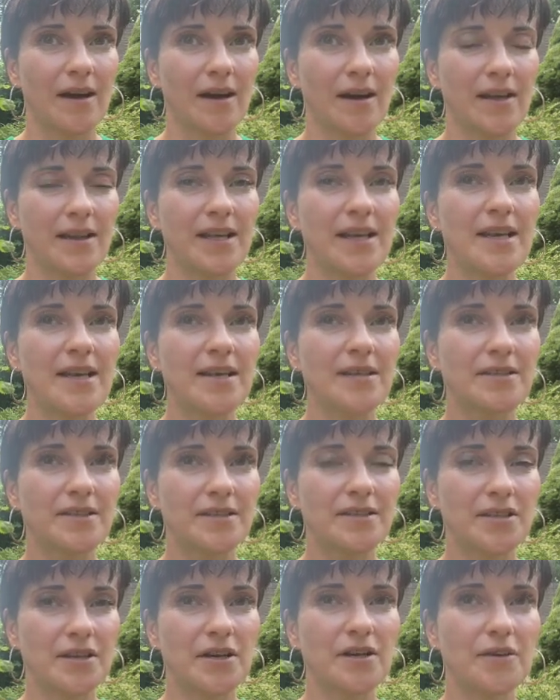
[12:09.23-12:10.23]
These
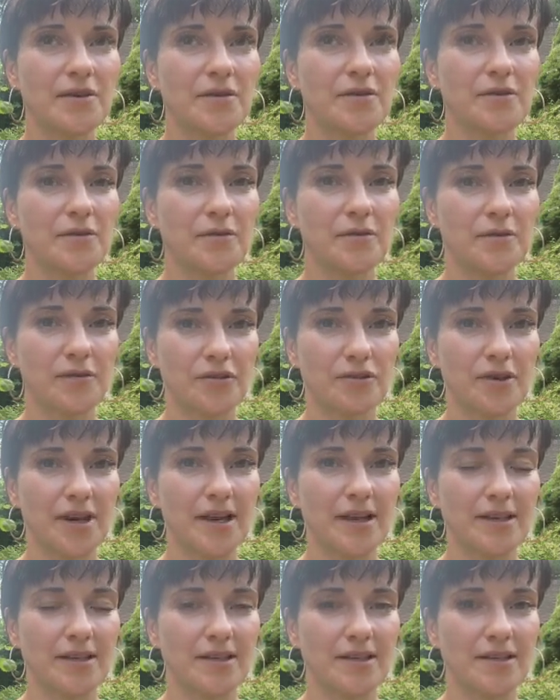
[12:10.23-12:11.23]
two
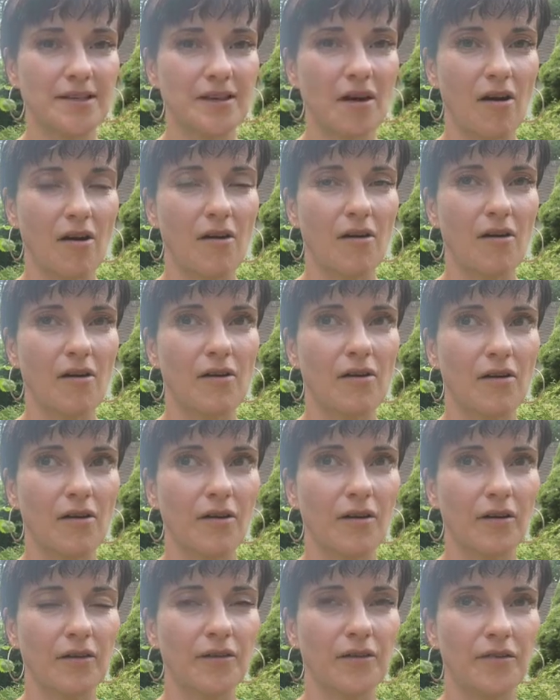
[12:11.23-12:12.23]
traits are
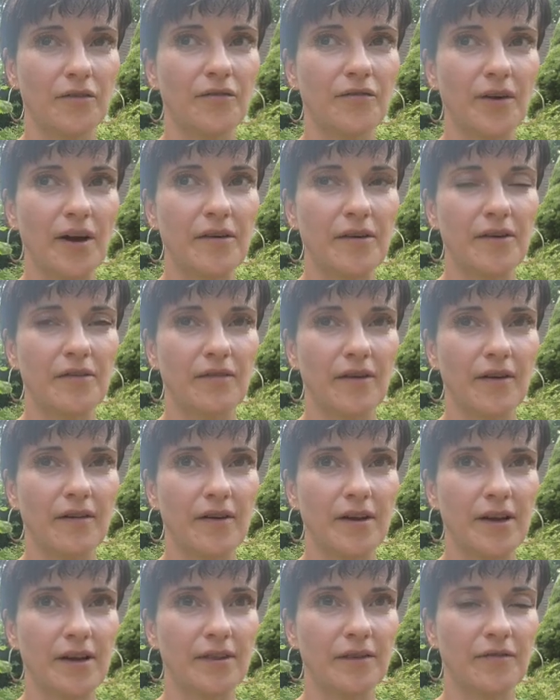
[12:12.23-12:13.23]

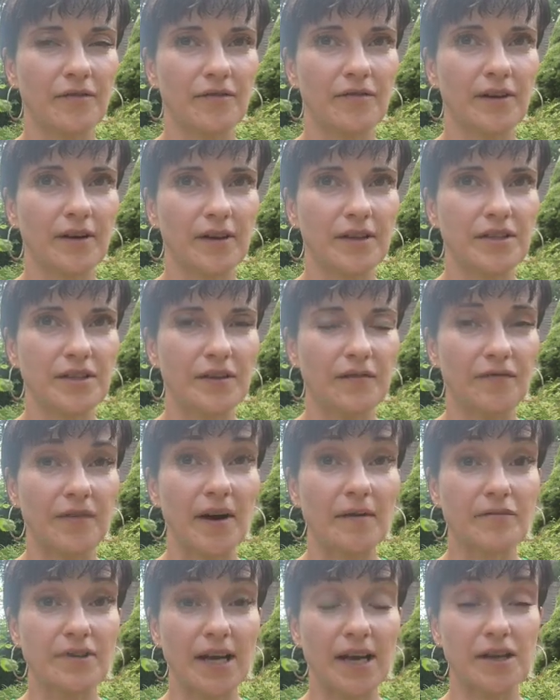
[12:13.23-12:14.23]
it's the
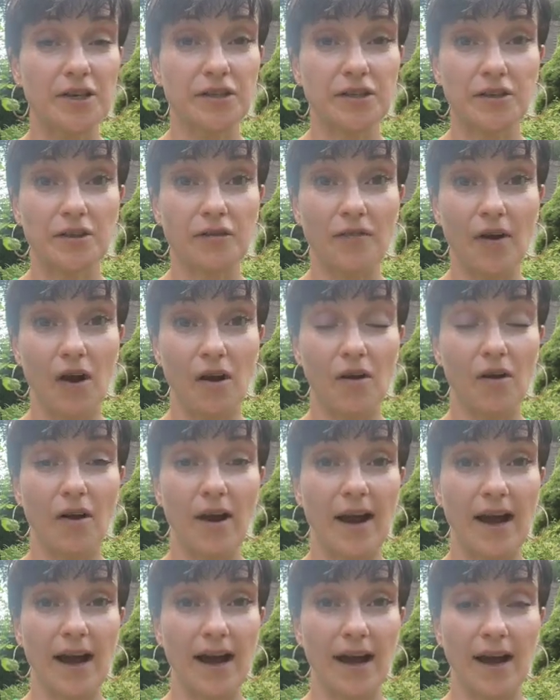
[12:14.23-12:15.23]
foundation of
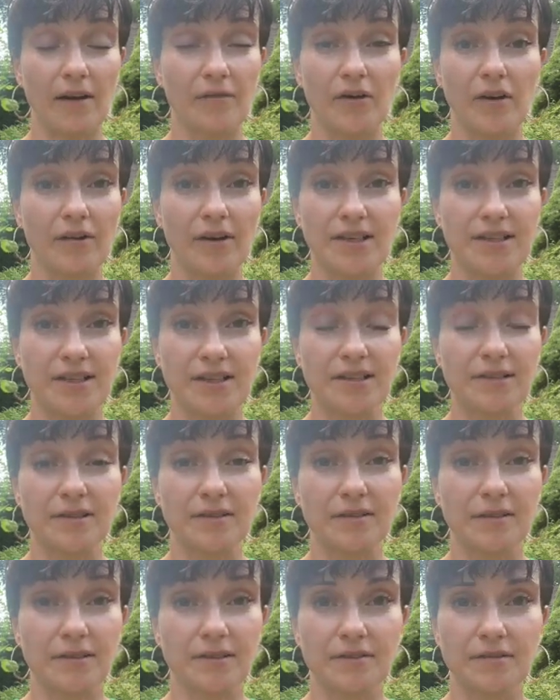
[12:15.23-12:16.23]
our
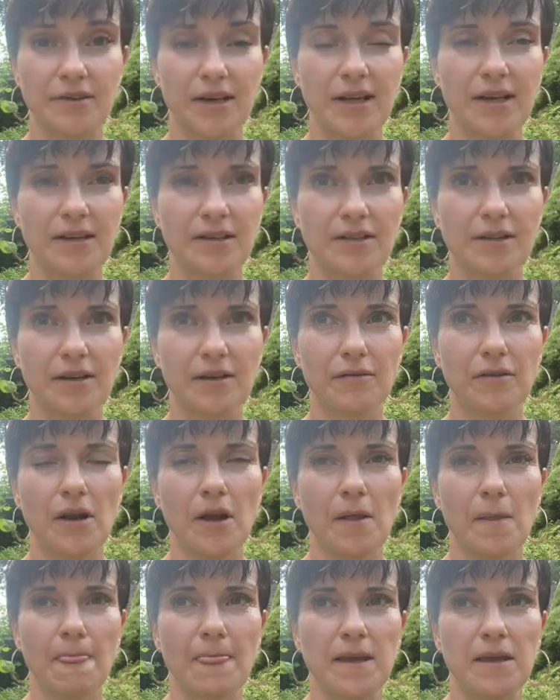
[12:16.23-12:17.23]
existence, right? So
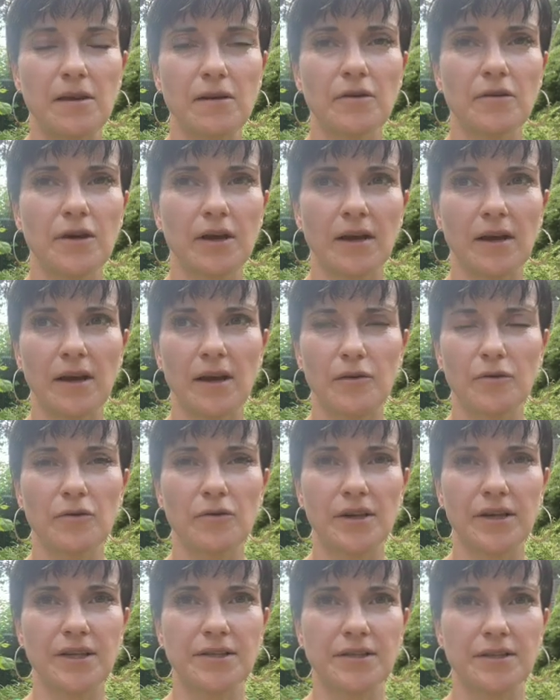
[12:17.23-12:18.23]
you look at an
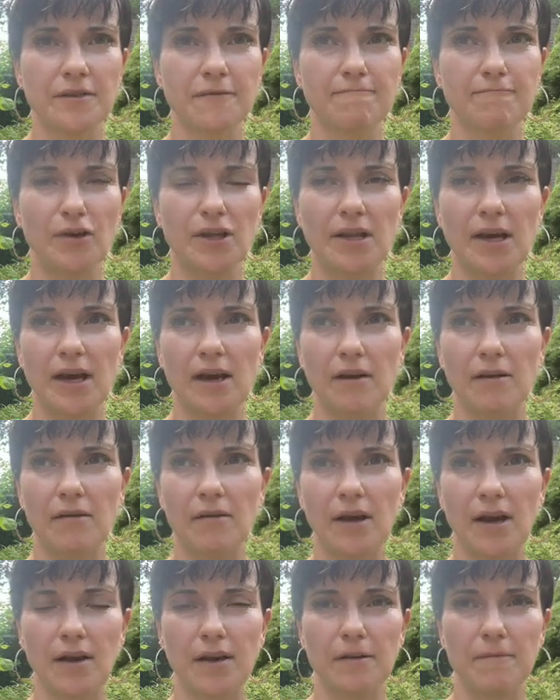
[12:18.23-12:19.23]
organism without
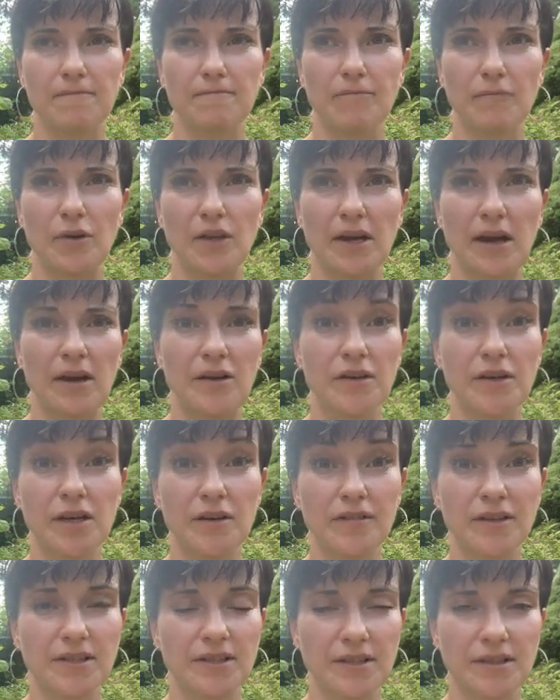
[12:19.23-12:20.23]
a
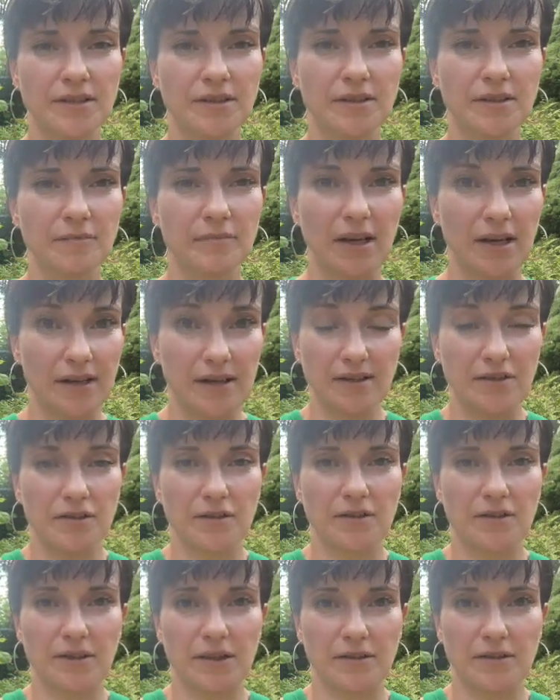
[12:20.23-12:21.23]
nervous system, like it's
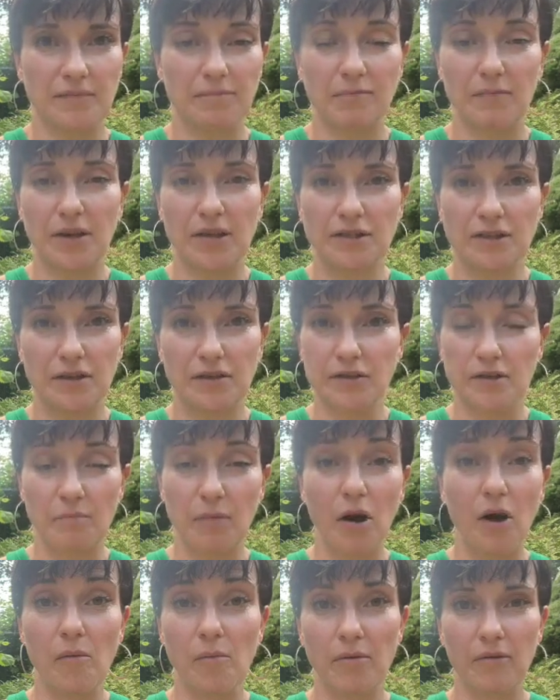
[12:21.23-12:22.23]
just a
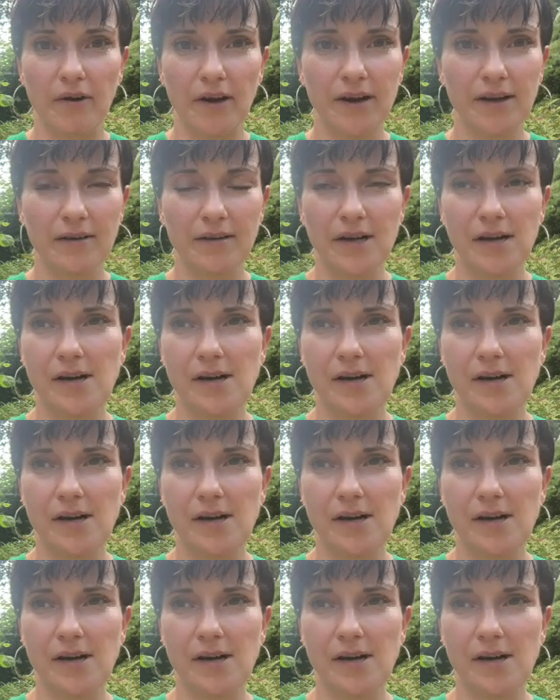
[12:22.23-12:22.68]
blob, right?